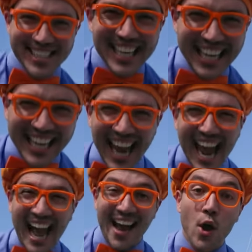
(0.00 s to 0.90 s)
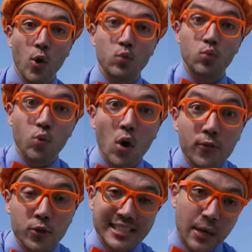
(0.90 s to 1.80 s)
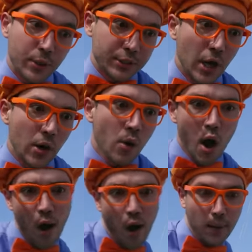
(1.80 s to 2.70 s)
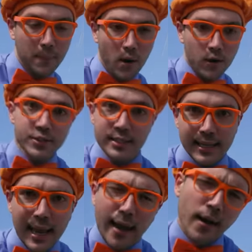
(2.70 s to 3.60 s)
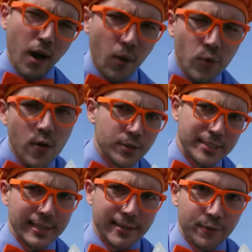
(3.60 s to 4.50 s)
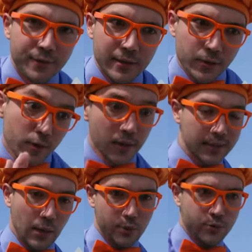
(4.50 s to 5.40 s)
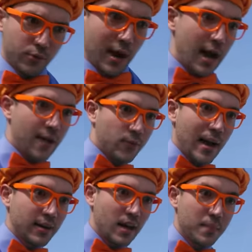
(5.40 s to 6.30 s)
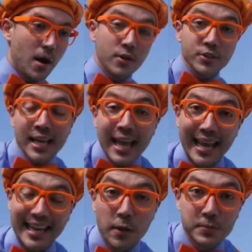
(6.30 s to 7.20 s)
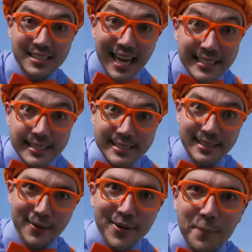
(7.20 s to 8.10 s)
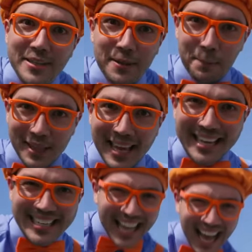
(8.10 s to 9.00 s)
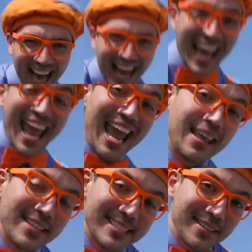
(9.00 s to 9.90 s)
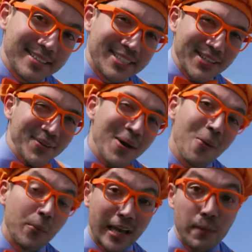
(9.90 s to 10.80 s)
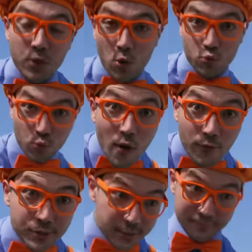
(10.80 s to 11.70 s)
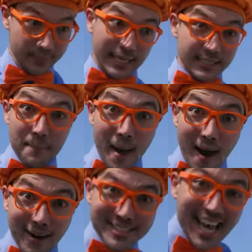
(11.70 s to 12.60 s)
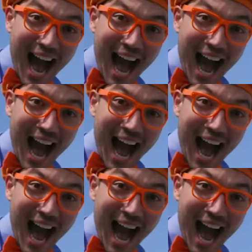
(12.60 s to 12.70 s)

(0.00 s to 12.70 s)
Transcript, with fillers: Yeah, rovers that would go on Mars, yeah. A rover's a little vehicle that would drive around on Mars and help scientists learn about the planet. And the Delta II would help those rovers get to Mars.